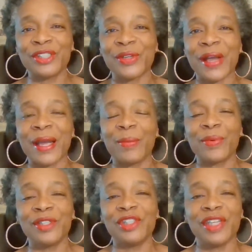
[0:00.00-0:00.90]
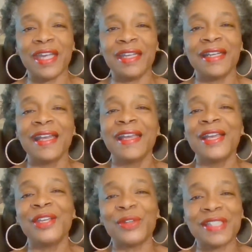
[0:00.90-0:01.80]
So I appreciate
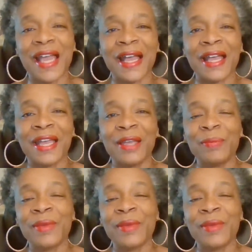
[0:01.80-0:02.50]
your time